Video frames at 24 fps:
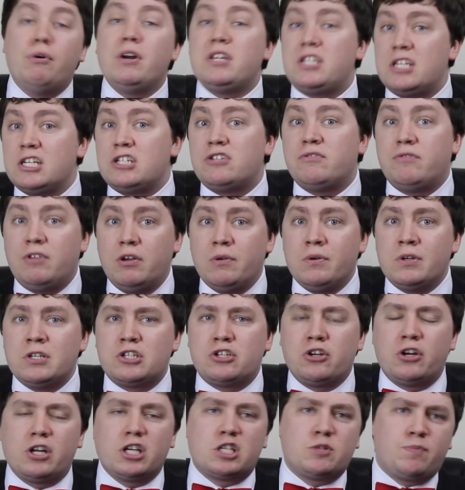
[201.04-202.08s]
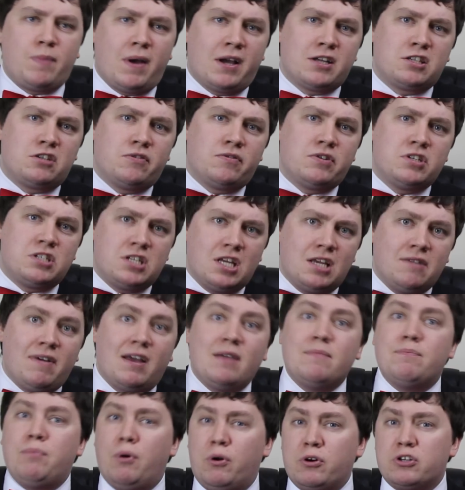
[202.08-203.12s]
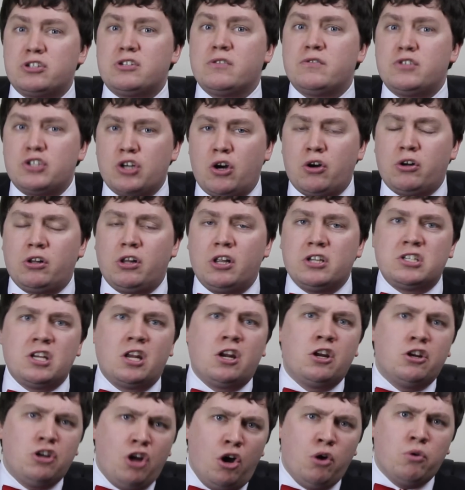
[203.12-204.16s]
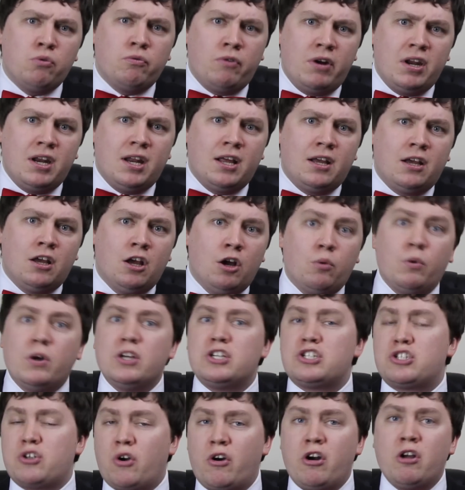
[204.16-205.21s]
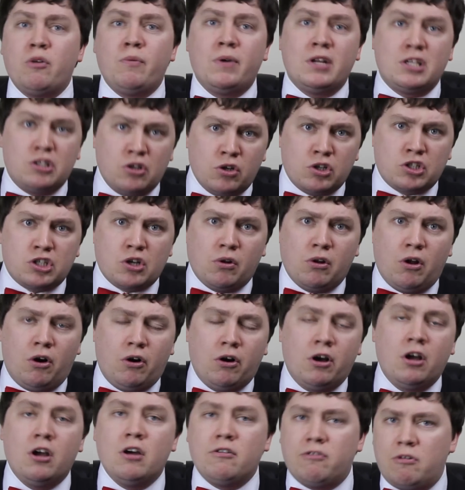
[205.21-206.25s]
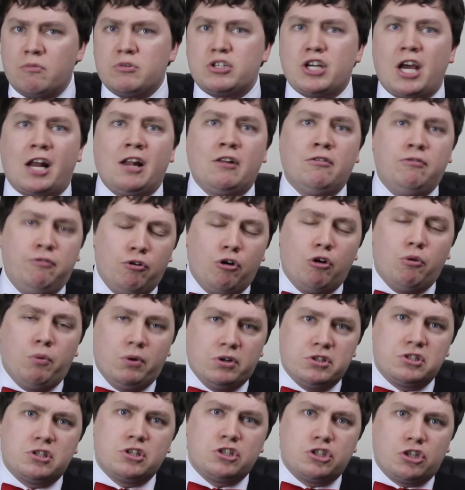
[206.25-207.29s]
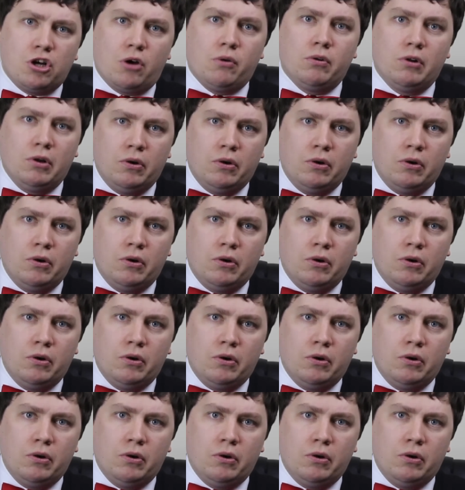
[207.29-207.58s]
British viewers should expect to receive a box of chocolates and a note reading, "We're sorry we took so long," from Channel 4 once the show